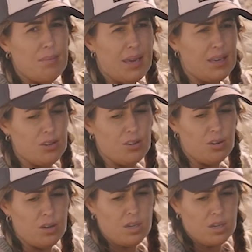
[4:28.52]
to make
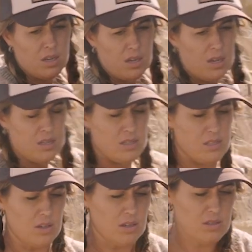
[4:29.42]
your
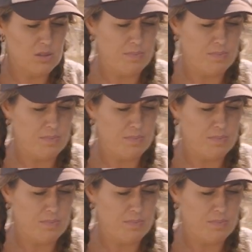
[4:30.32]
scones or